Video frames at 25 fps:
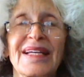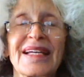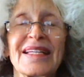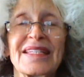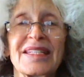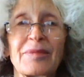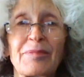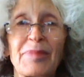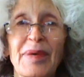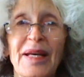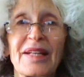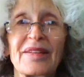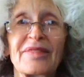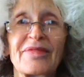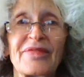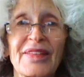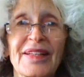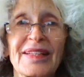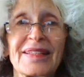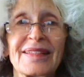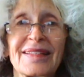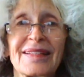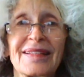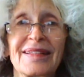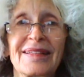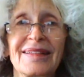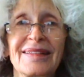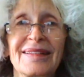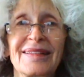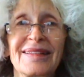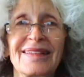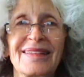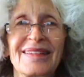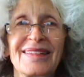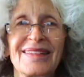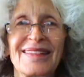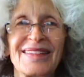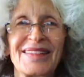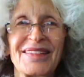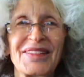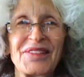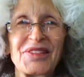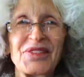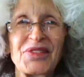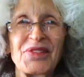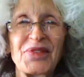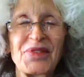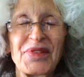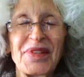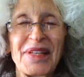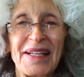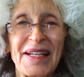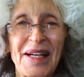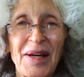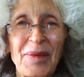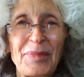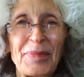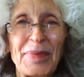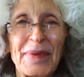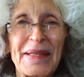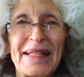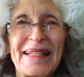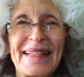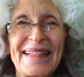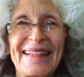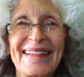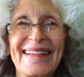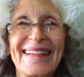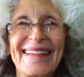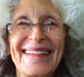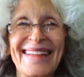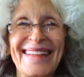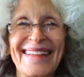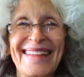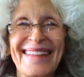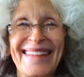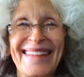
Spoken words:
as a benefit to the company